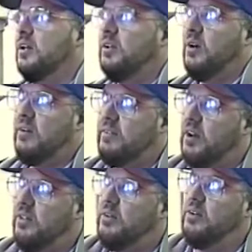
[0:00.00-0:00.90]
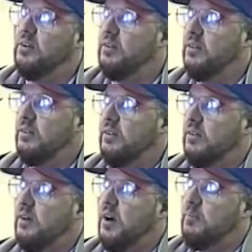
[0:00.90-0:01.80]
You have another
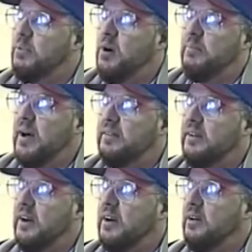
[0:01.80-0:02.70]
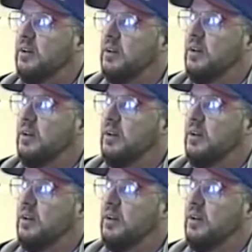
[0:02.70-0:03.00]
pump out there